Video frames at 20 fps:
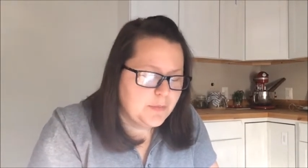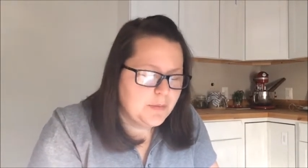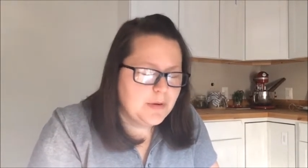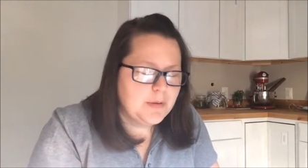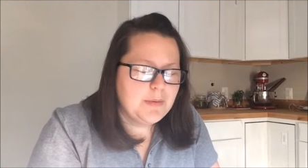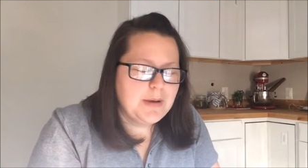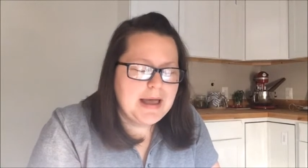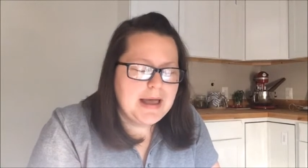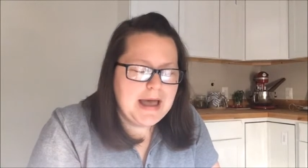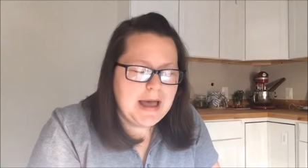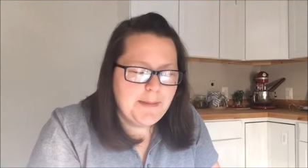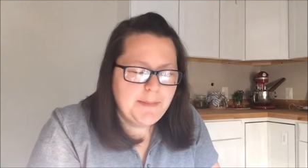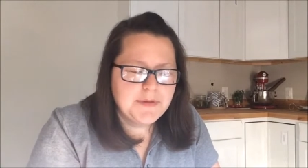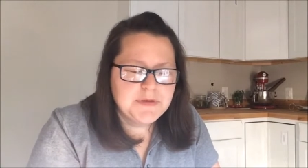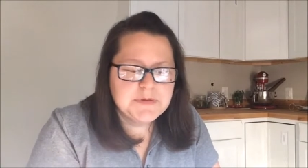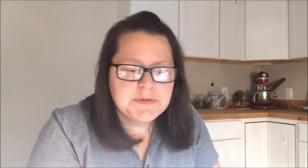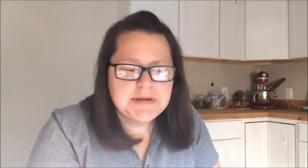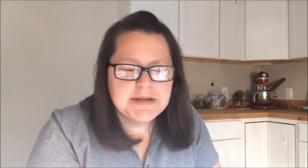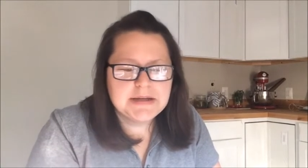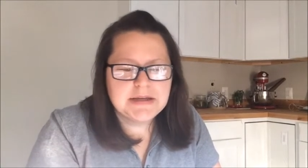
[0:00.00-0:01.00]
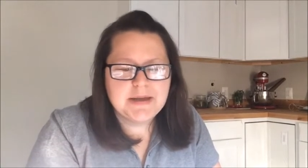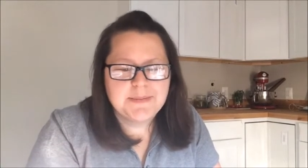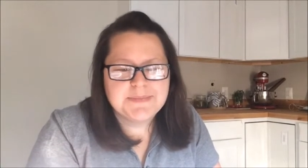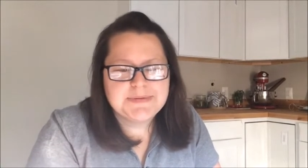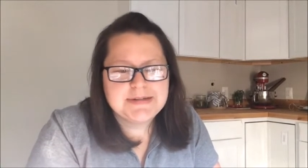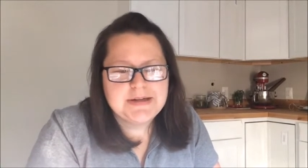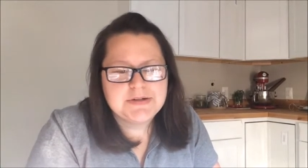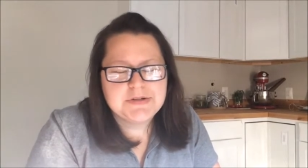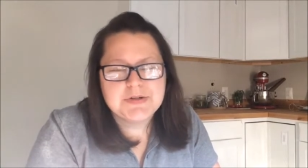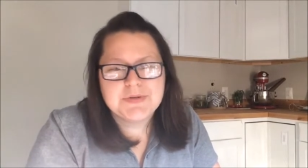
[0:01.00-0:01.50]
Well, what happens when it comes
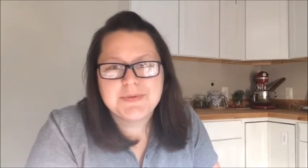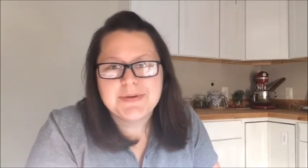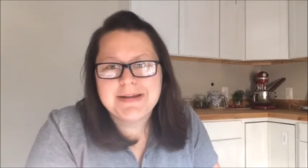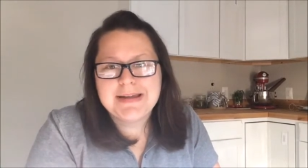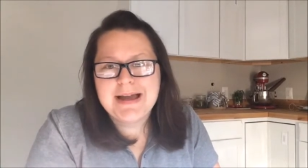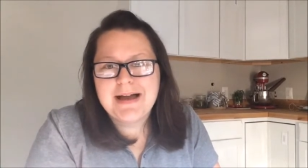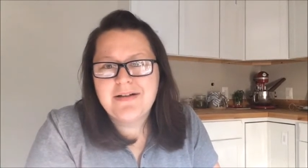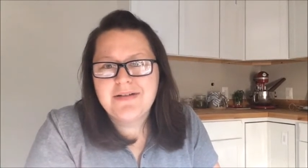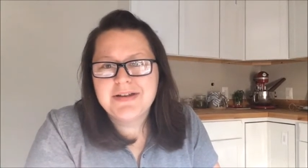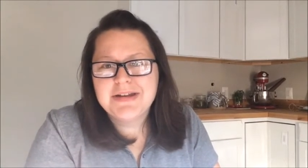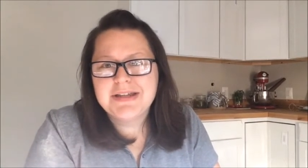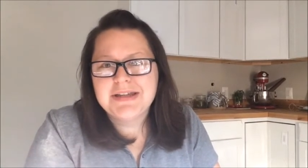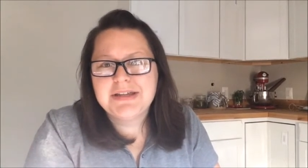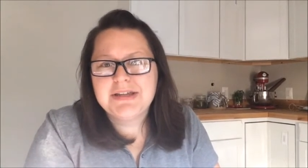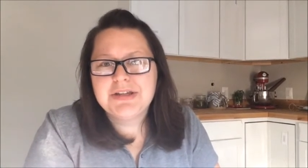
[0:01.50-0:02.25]
down to reality?